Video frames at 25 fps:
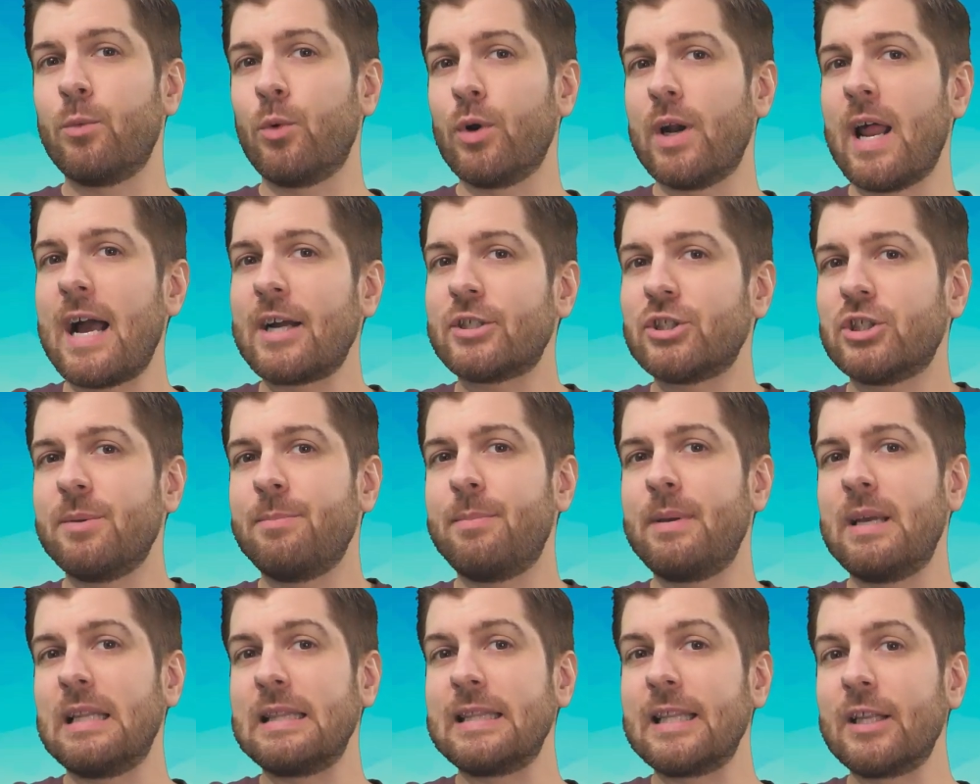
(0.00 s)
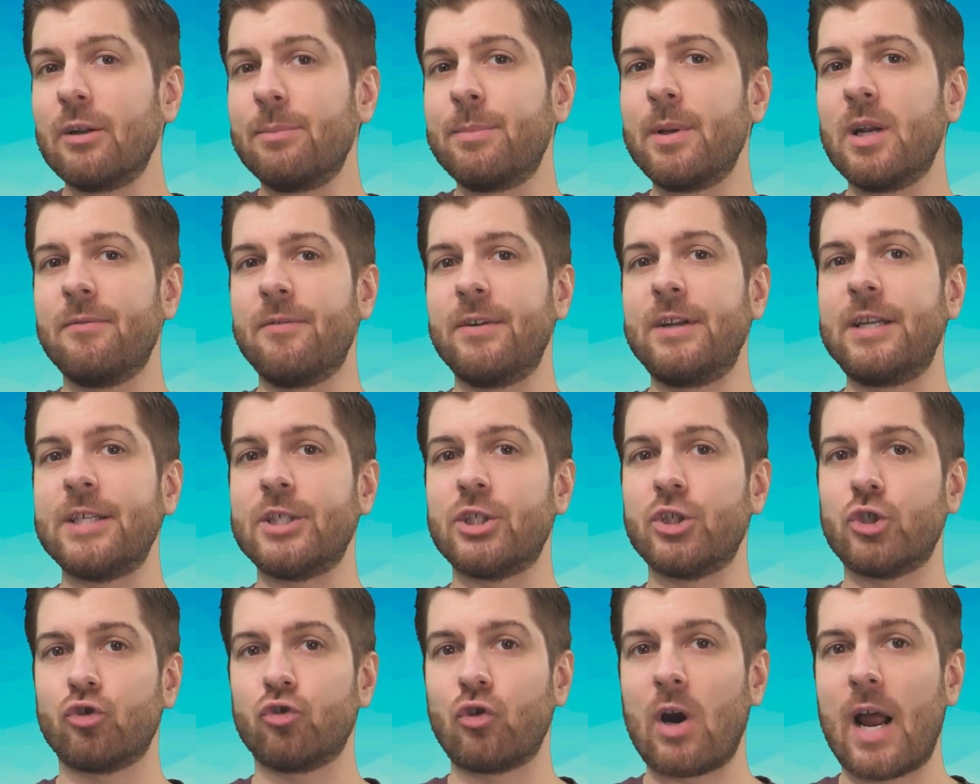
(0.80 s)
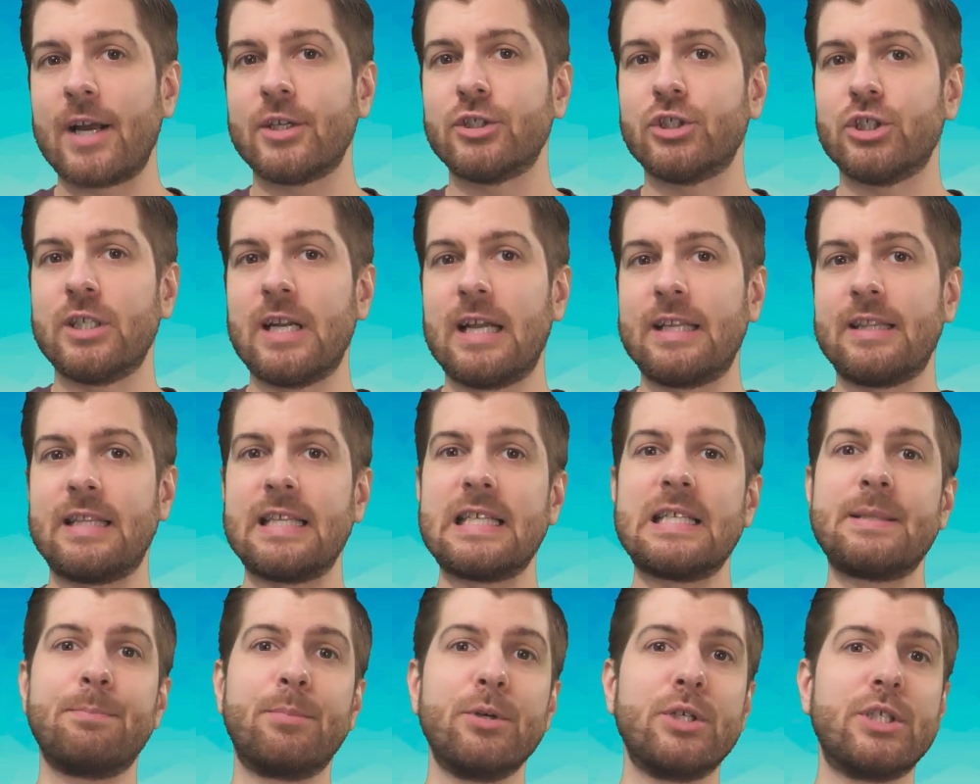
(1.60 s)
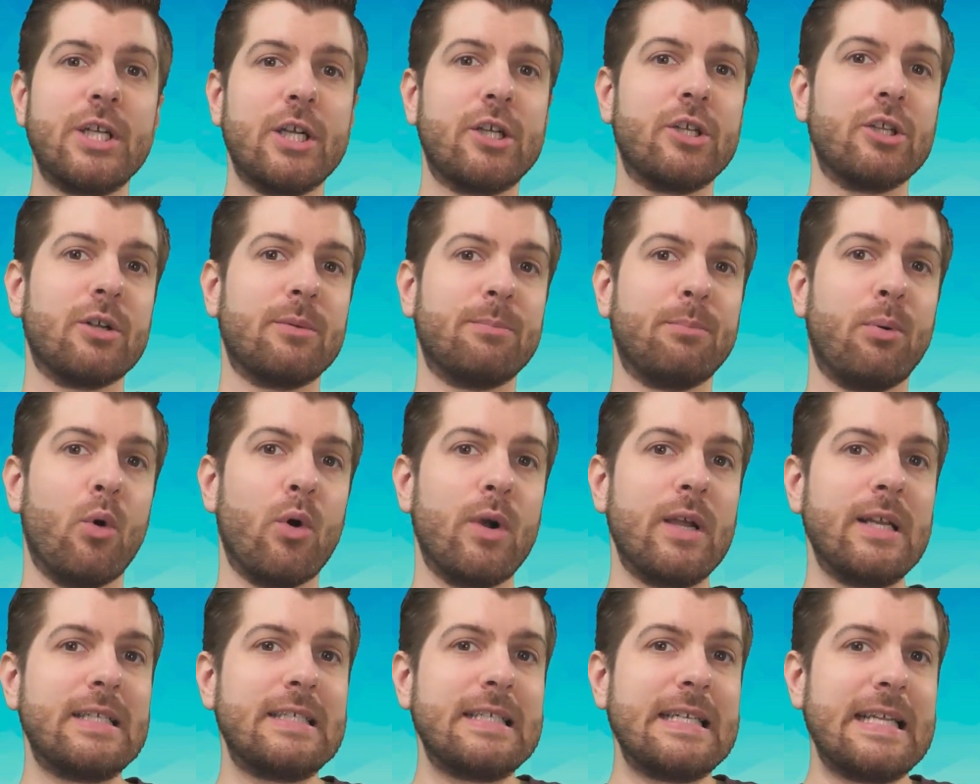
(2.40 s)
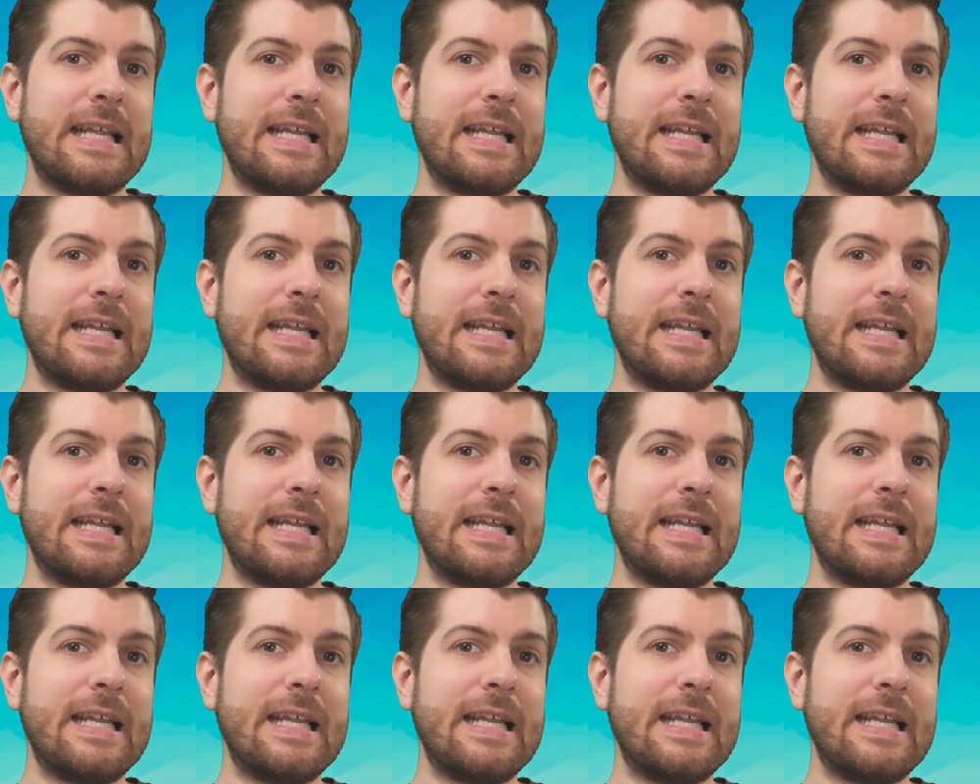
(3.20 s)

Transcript: it would actually be a little bit of a distraction at this particular point